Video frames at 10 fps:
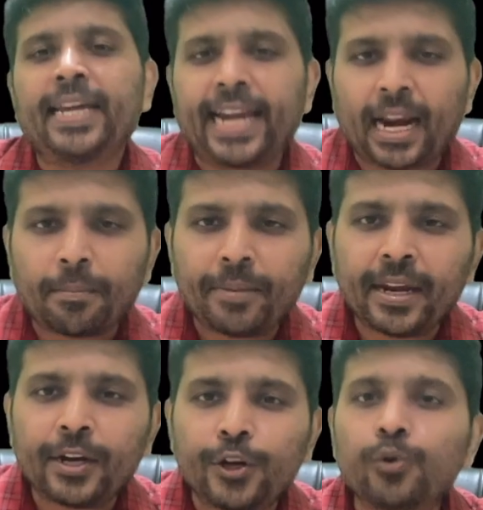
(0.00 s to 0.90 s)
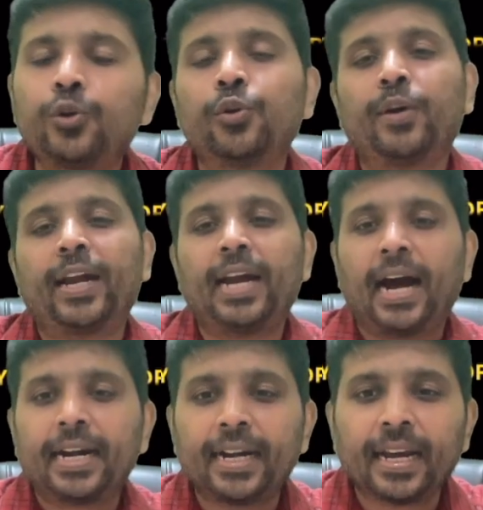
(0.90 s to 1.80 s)
can be due to an
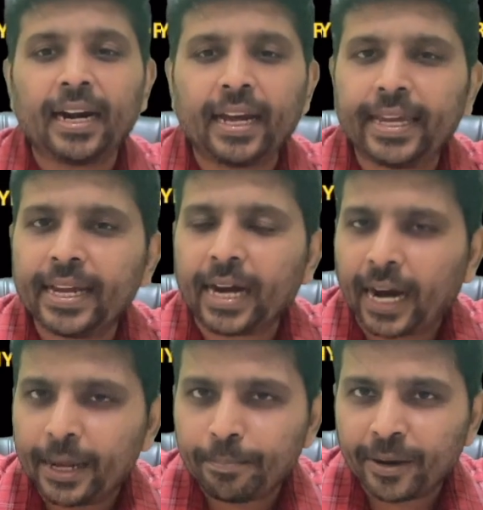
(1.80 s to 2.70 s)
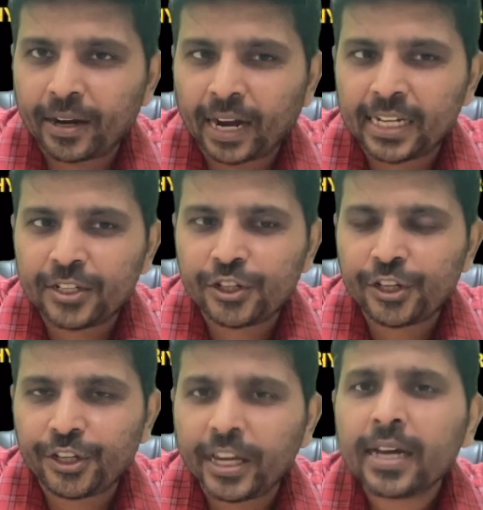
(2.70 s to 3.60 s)
underlying hyper
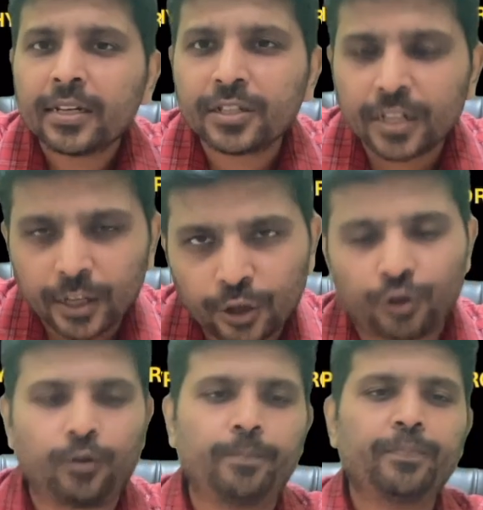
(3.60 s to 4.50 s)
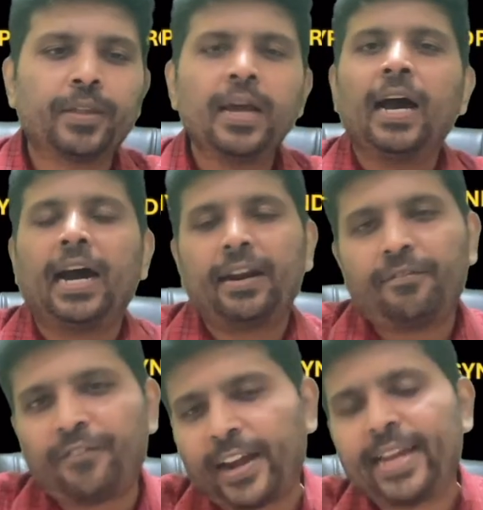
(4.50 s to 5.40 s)
IgE syndrome. And
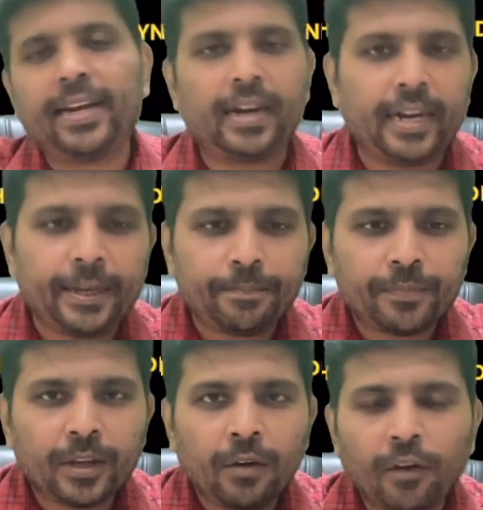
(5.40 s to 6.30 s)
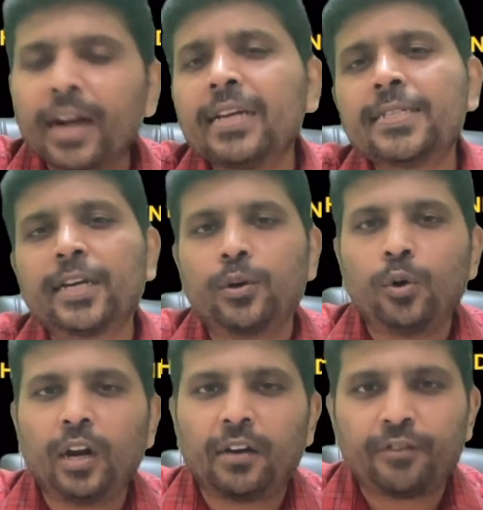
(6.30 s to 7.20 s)
finally, what is the
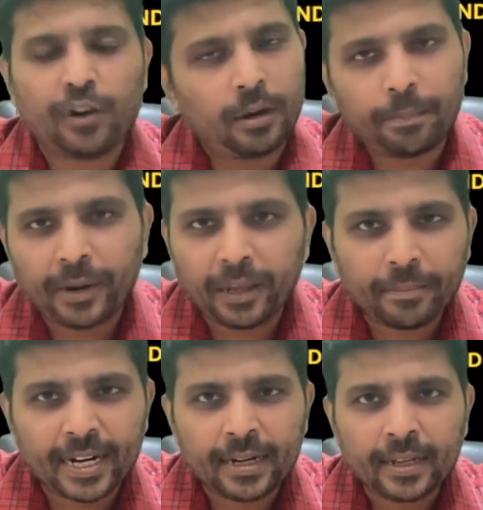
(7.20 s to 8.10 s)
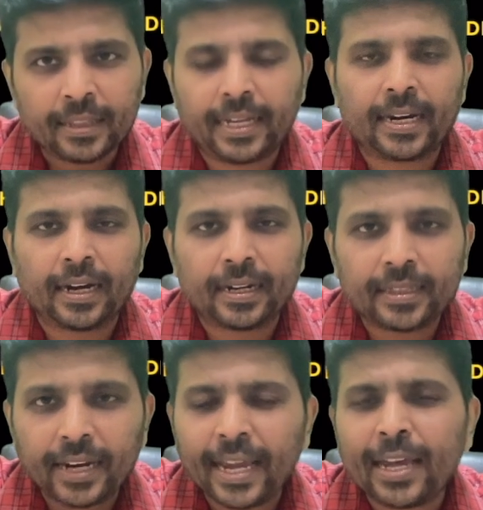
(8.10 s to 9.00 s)
role of complement? There are
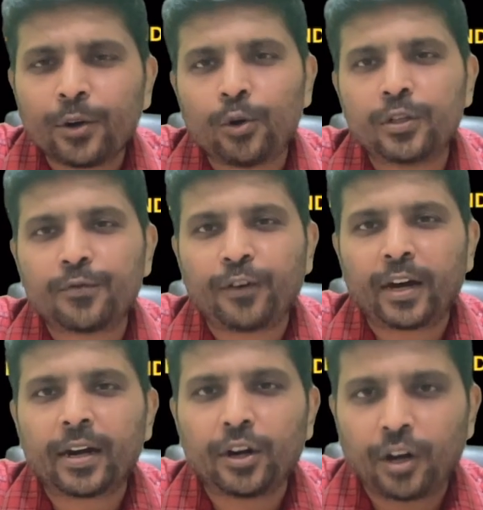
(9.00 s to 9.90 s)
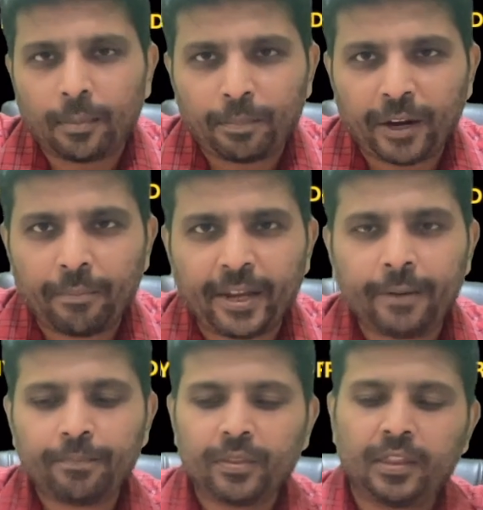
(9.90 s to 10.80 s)
three roles for complement.
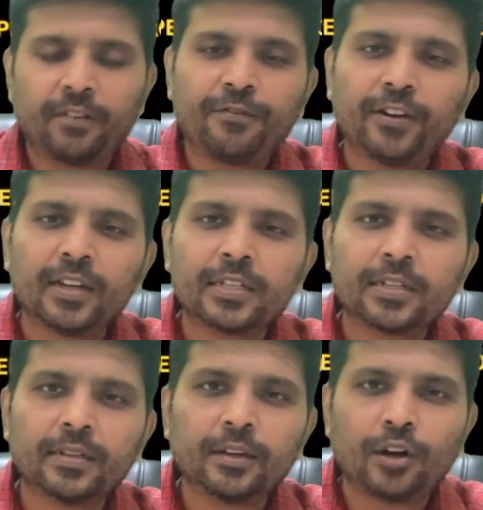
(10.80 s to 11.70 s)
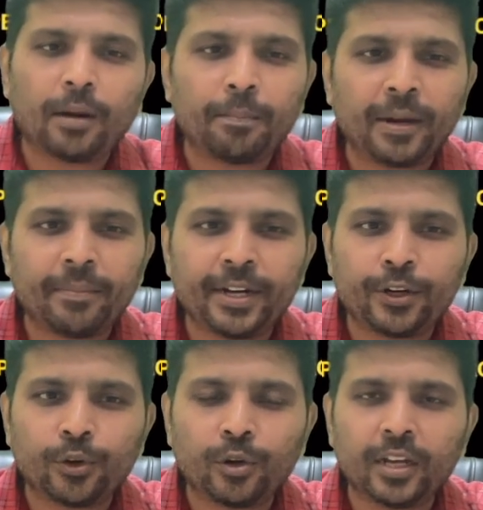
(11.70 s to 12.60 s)
The first complement
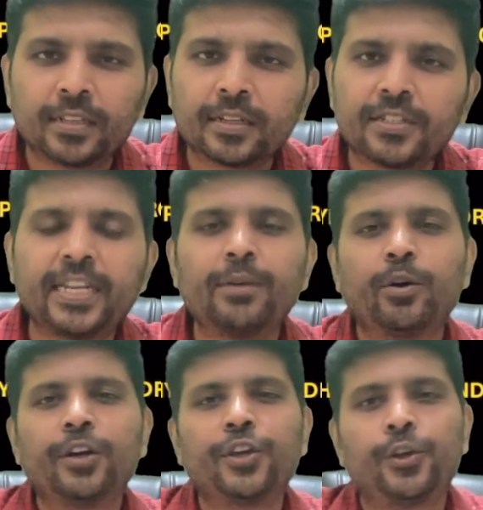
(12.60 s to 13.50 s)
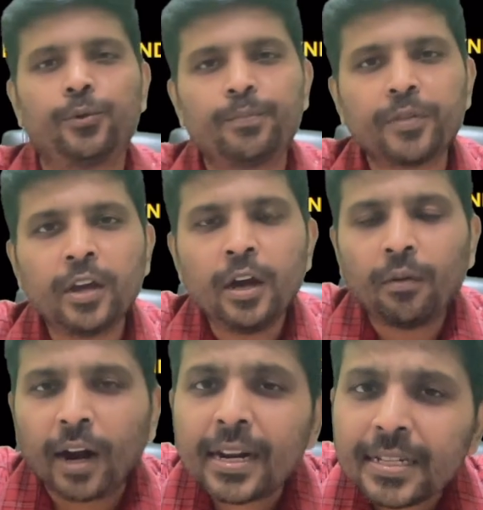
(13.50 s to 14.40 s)
role is C1q.
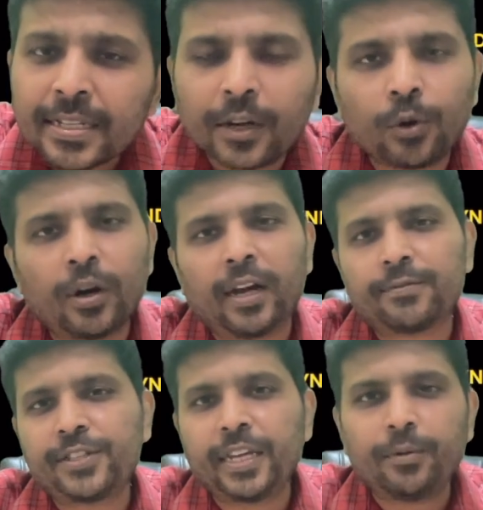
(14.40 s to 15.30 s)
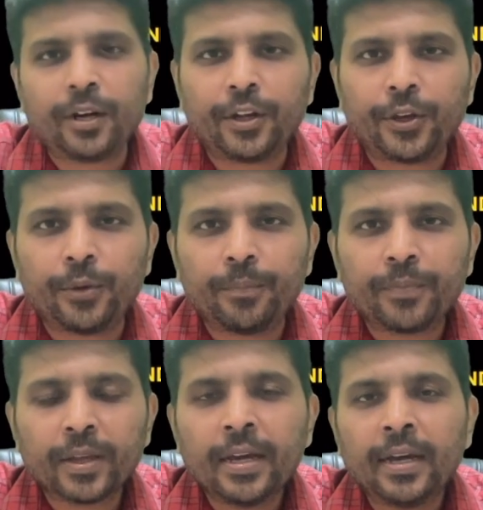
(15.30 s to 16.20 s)
What is the role of C1q?
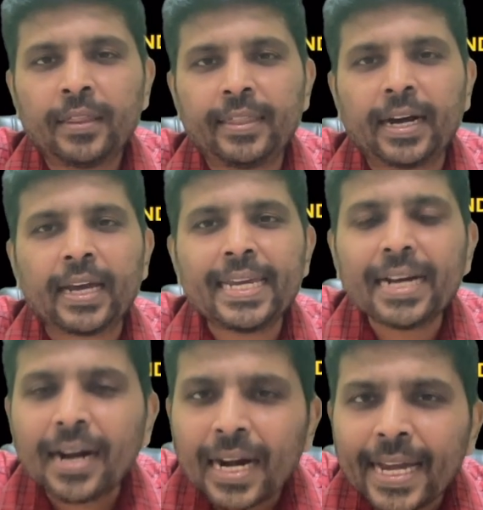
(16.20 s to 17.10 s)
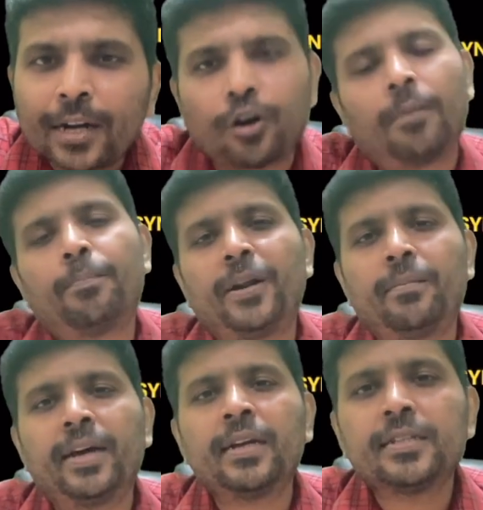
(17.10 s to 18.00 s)
The early complement